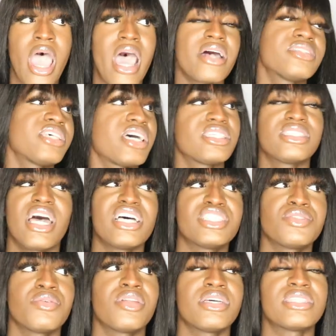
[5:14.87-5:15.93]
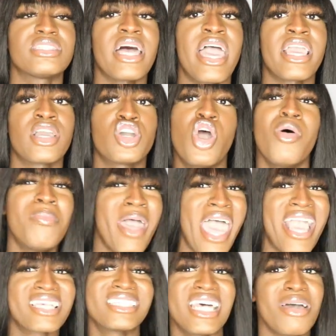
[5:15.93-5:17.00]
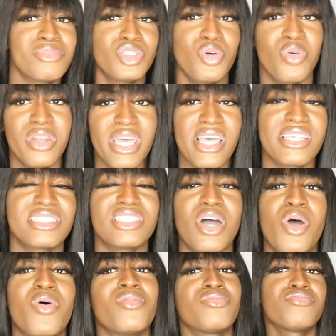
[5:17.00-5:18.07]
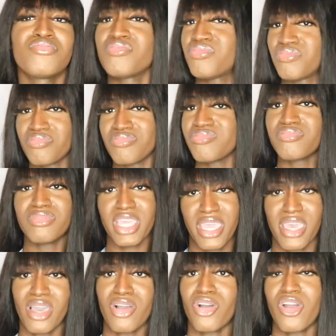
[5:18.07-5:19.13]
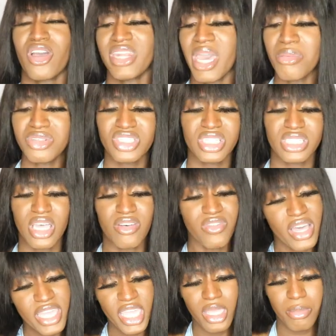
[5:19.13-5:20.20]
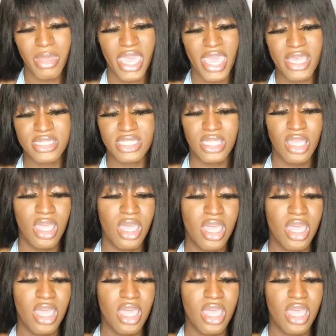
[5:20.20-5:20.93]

our testosterone is like go back stop doing it so yeah, girl, that was just a fucking mess.